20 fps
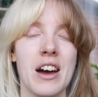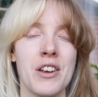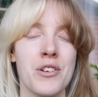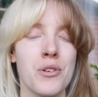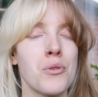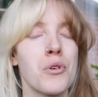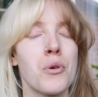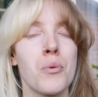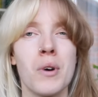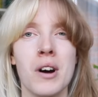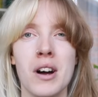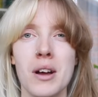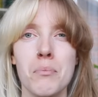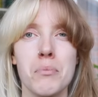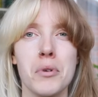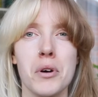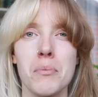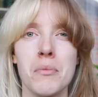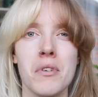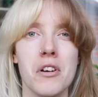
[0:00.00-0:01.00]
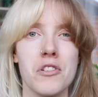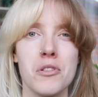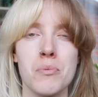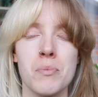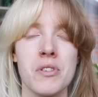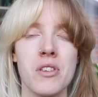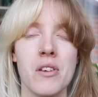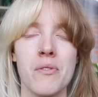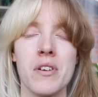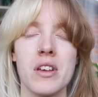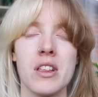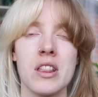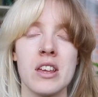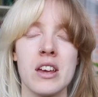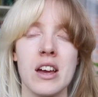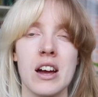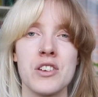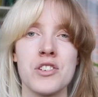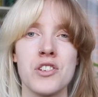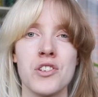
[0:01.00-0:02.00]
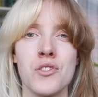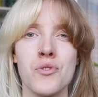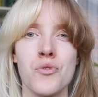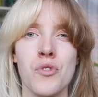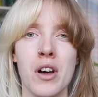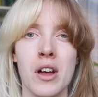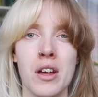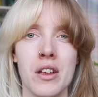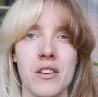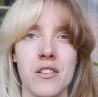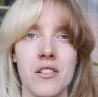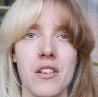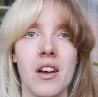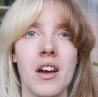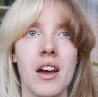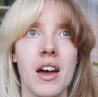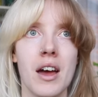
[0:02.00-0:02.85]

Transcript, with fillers: I don't know why bookmarks specifically, I just find